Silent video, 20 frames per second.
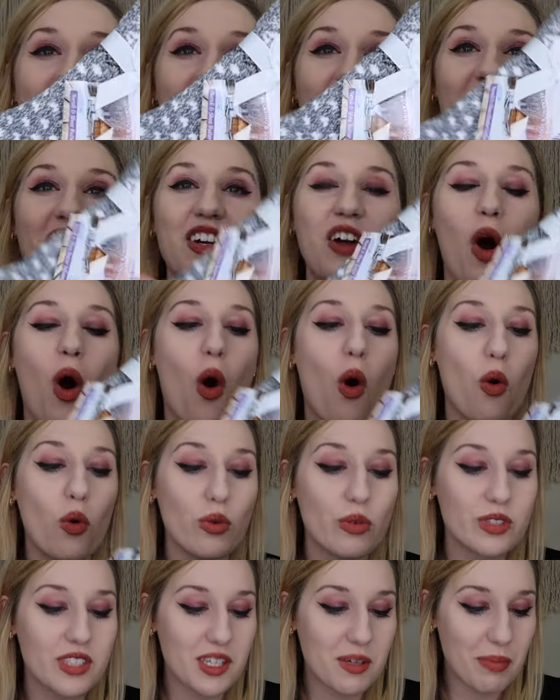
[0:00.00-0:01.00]
we have a
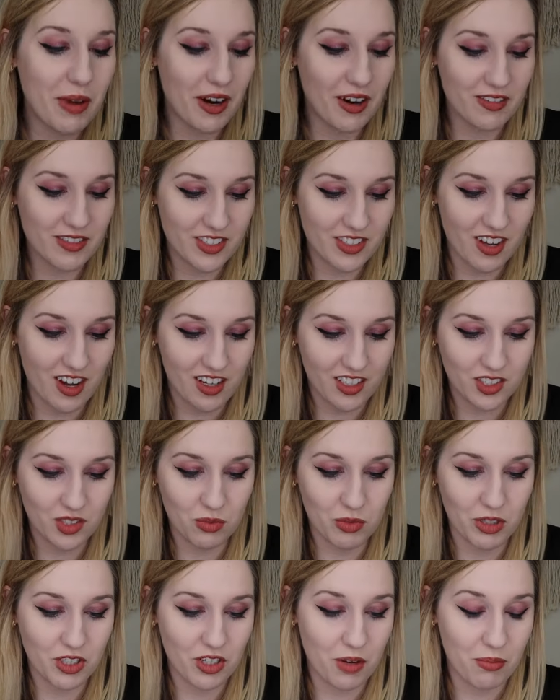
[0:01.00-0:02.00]
cozy pair of socks,
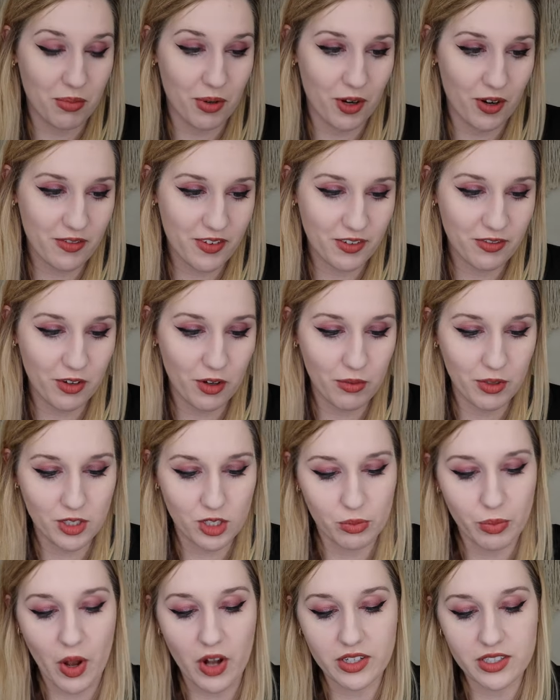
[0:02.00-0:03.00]
which are perfect for a
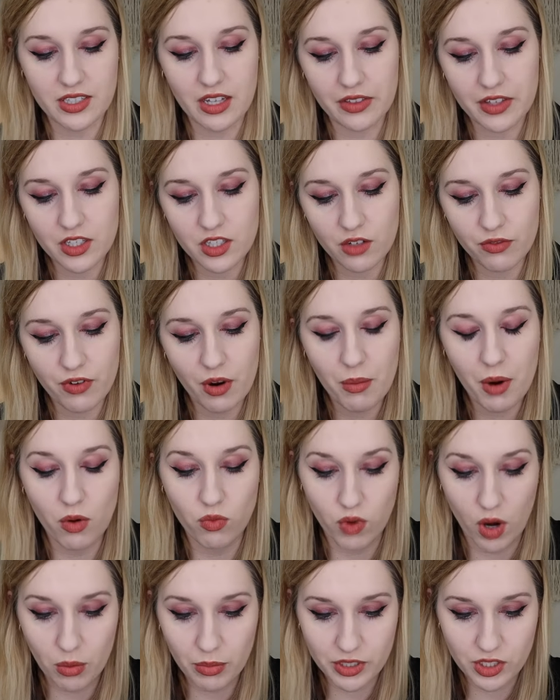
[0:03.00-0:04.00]
winter box. Now these are from
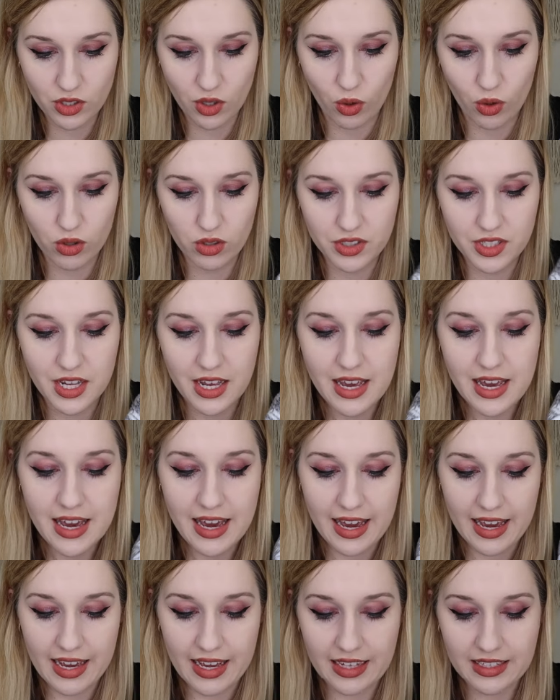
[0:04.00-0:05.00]
Aroma Souls,
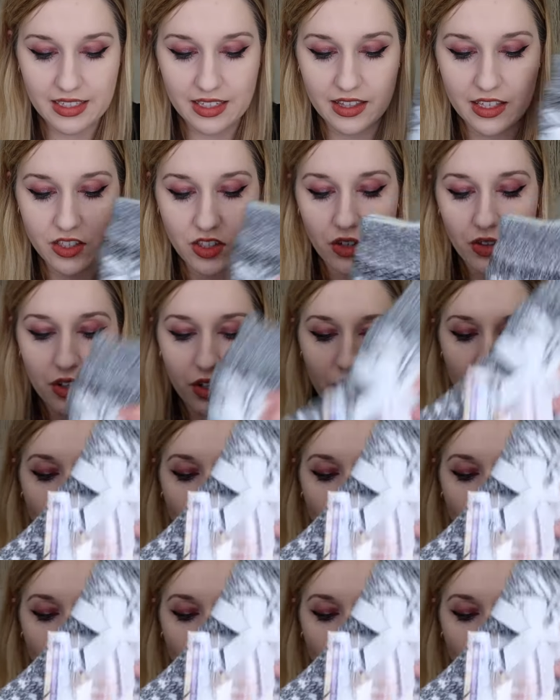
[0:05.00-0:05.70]
and these are their